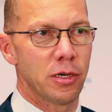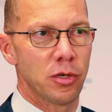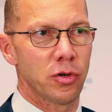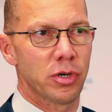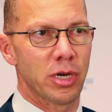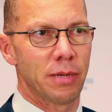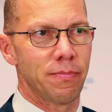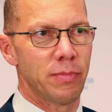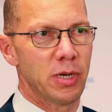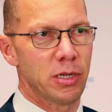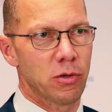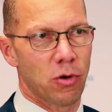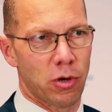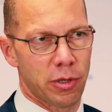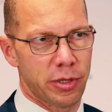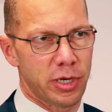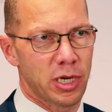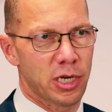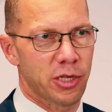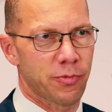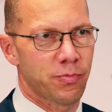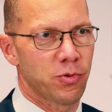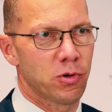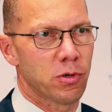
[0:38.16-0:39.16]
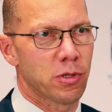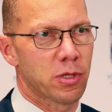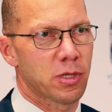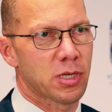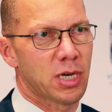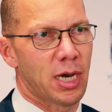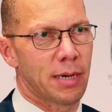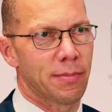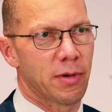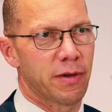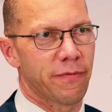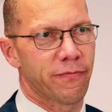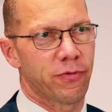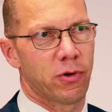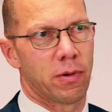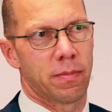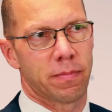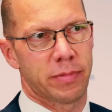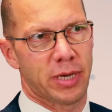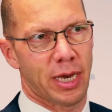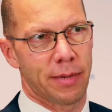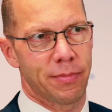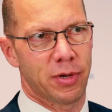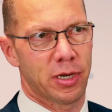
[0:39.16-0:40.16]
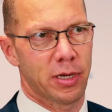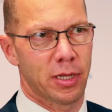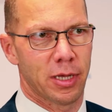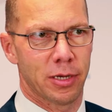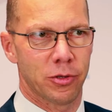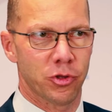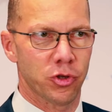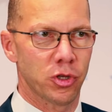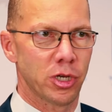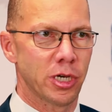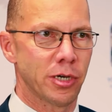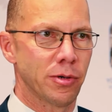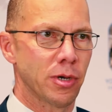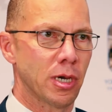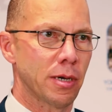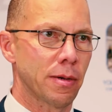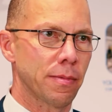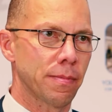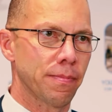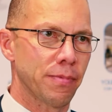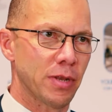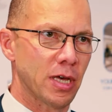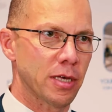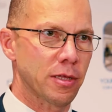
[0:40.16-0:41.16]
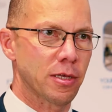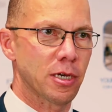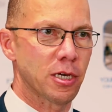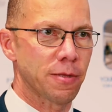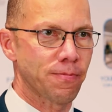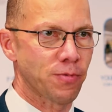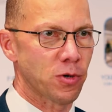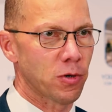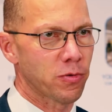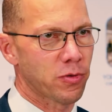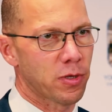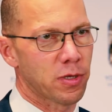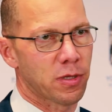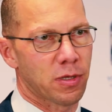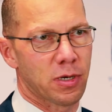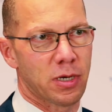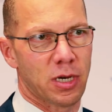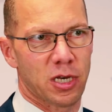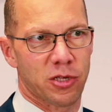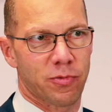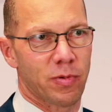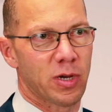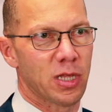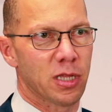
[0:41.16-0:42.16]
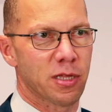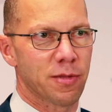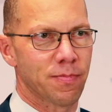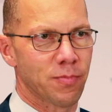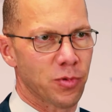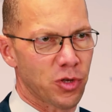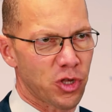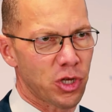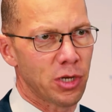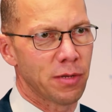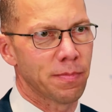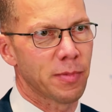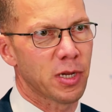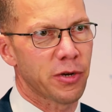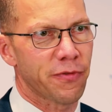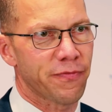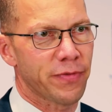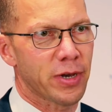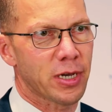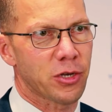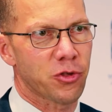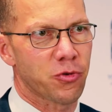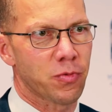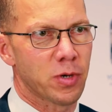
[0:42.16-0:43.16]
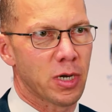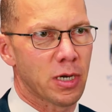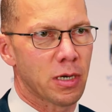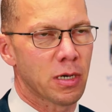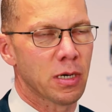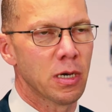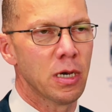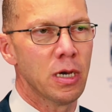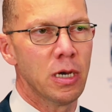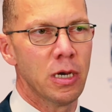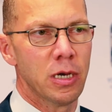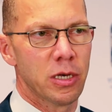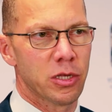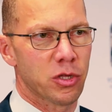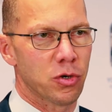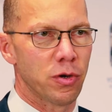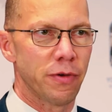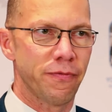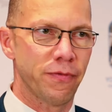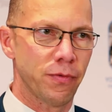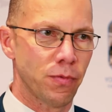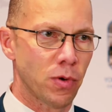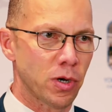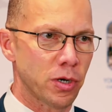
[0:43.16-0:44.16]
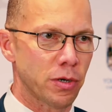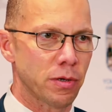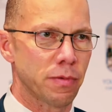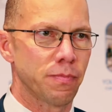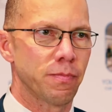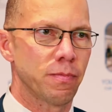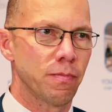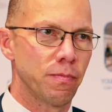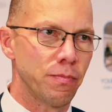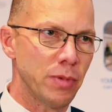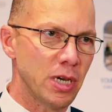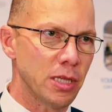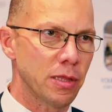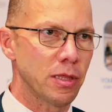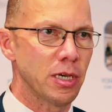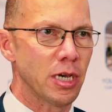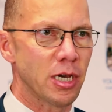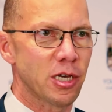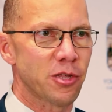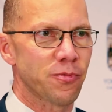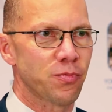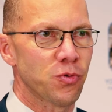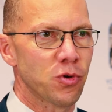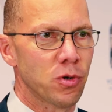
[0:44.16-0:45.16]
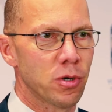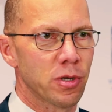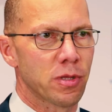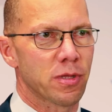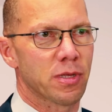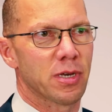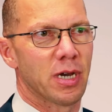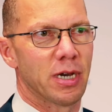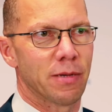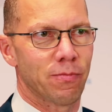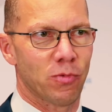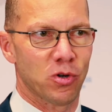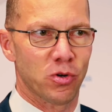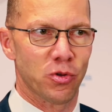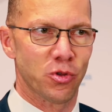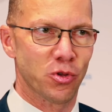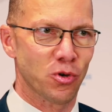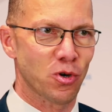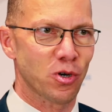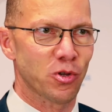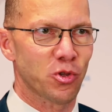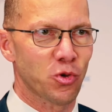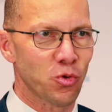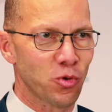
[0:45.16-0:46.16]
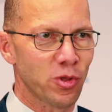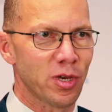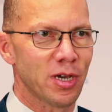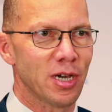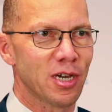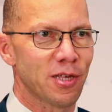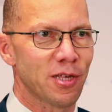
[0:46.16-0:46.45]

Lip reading: you can meet all the experts coming from chemical engineering, plastics processing, as well as machine manufacturing. So if you want to meet the experts and want to talk to the